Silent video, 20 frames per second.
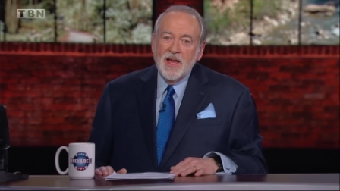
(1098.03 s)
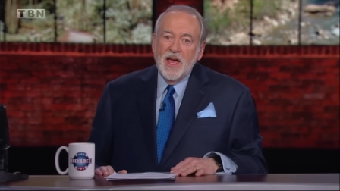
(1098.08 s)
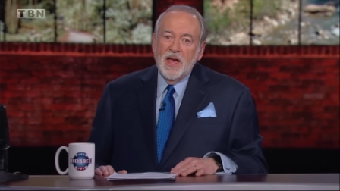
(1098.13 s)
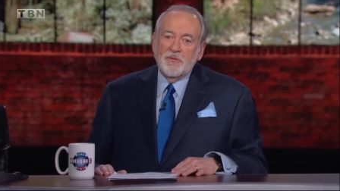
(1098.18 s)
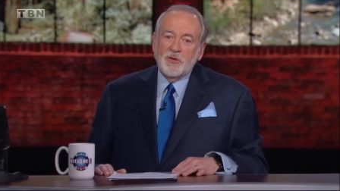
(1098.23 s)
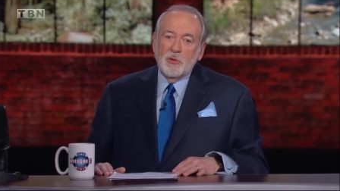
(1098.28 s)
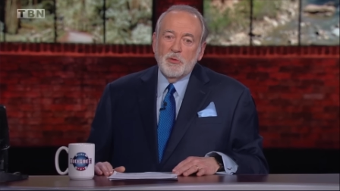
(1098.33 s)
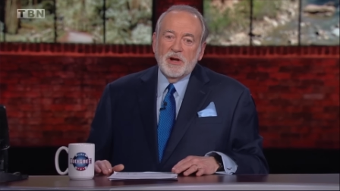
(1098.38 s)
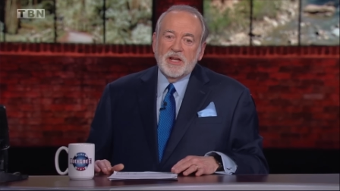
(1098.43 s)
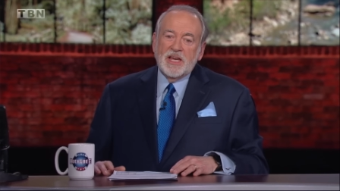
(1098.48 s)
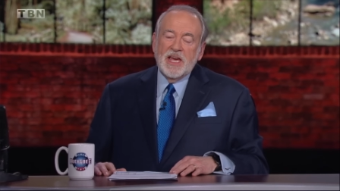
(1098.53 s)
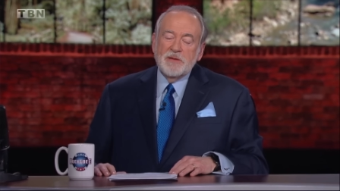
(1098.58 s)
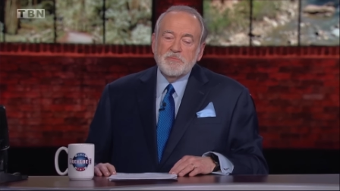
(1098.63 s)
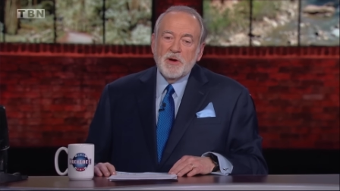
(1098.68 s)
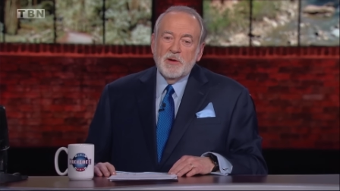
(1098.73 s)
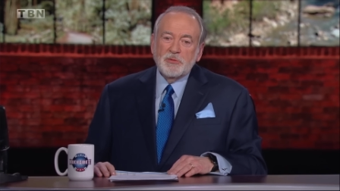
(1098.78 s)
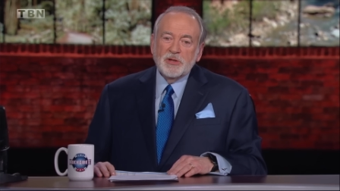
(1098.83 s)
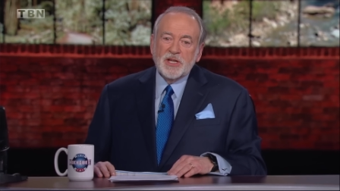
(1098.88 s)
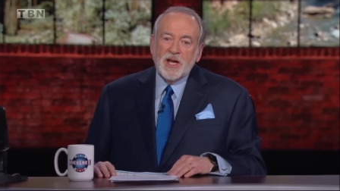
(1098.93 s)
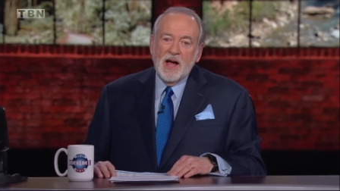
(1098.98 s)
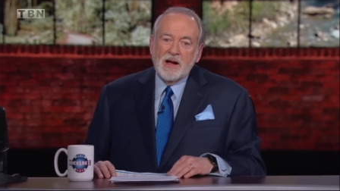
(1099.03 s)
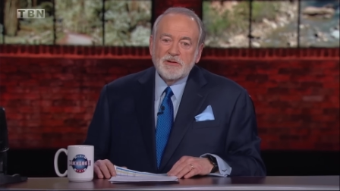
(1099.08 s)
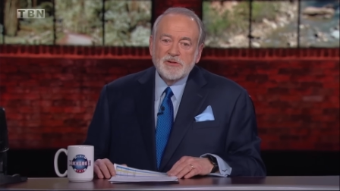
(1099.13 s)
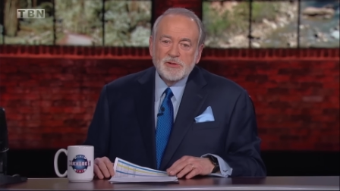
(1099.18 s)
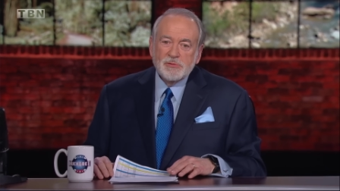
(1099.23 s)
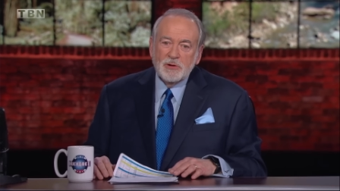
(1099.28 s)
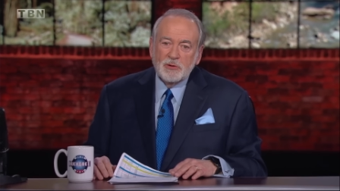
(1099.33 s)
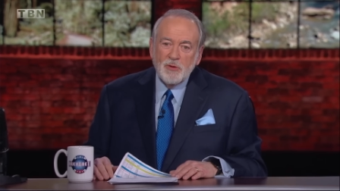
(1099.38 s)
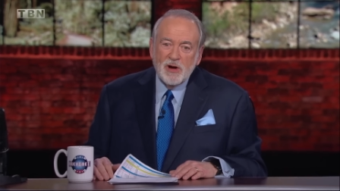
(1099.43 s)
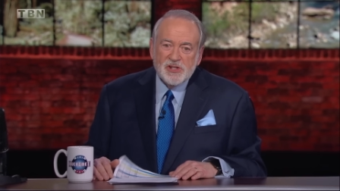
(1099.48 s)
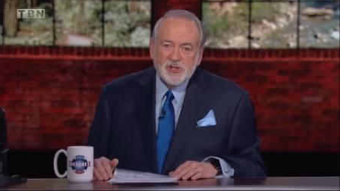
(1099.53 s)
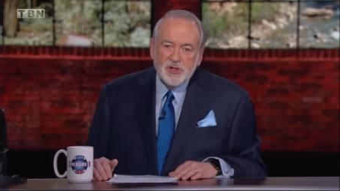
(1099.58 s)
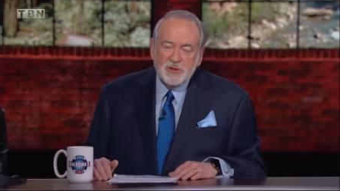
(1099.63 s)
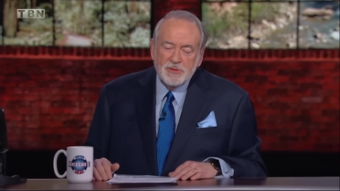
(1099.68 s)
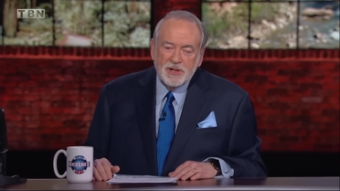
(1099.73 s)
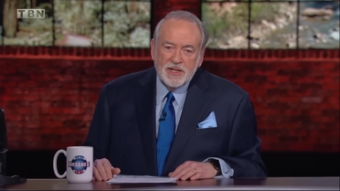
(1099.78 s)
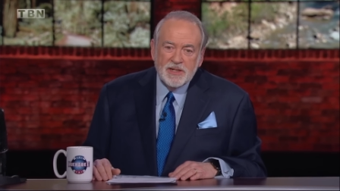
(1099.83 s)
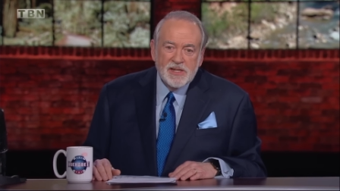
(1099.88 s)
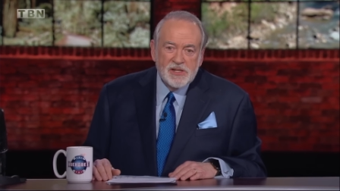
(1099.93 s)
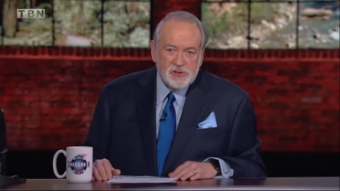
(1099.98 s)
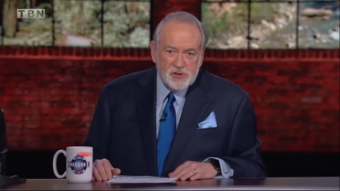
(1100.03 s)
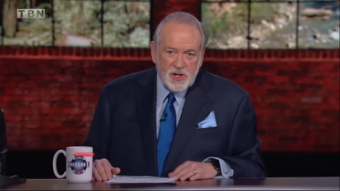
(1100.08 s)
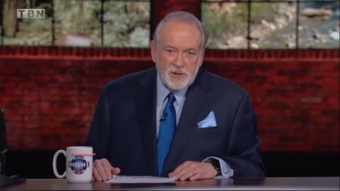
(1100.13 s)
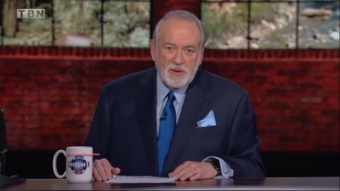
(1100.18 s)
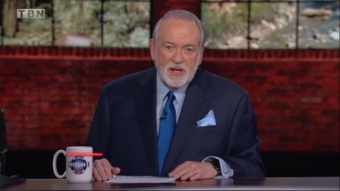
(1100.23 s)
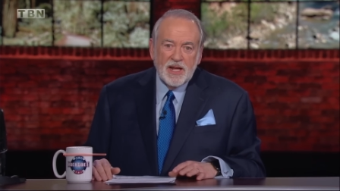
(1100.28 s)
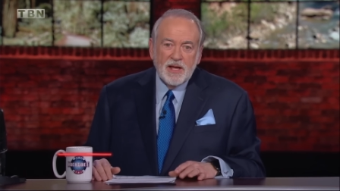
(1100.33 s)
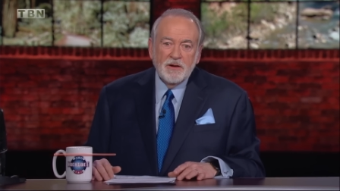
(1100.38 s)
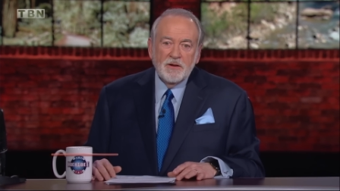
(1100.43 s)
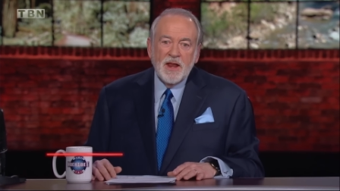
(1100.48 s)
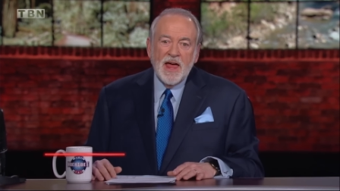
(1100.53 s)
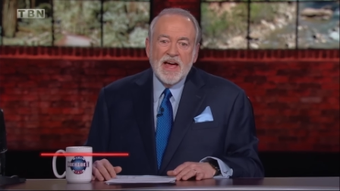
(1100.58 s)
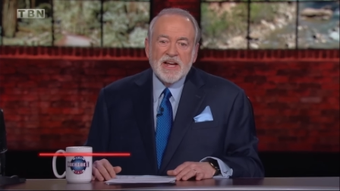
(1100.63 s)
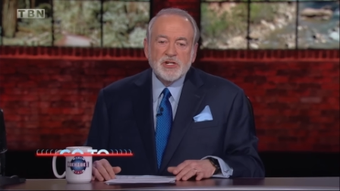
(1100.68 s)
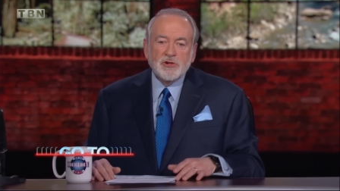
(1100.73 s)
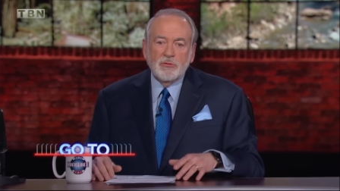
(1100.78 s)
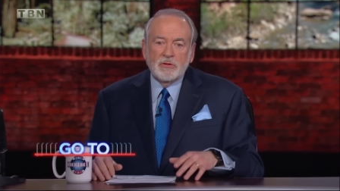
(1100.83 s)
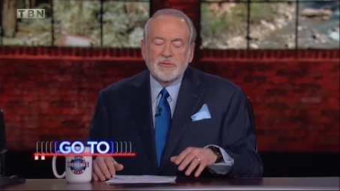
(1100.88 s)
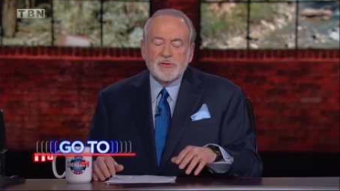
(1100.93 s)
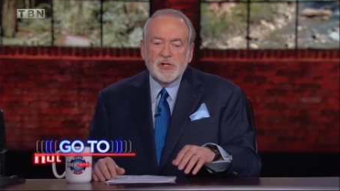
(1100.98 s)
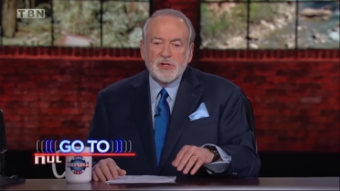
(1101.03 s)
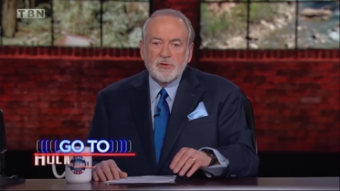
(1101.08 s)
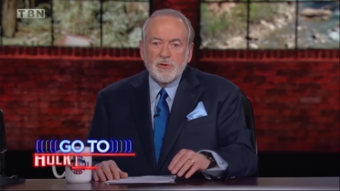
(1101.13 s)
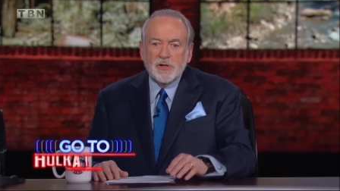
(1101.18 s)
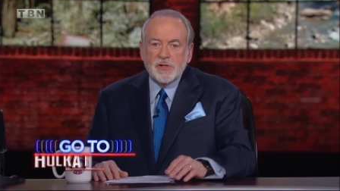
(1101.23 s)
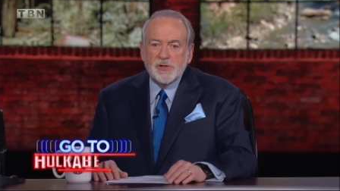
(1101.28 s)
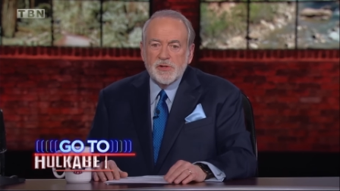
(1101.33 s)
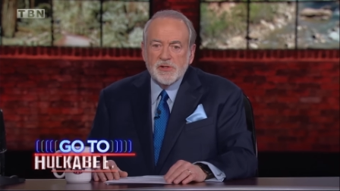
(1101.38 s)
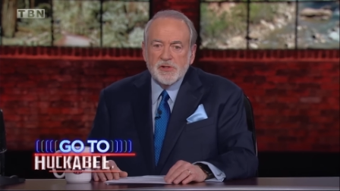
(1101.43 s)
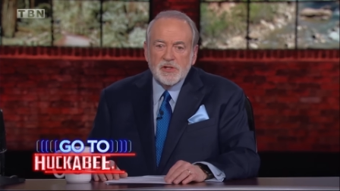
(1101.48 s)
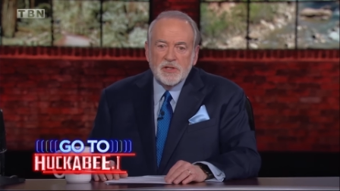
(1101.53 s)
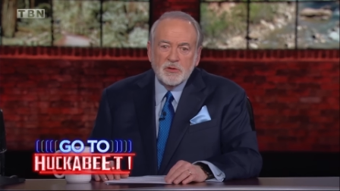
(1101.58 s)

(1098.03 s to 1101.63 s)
Do you want to keep up with Congressman Westerman, his Committee on Natural Resources,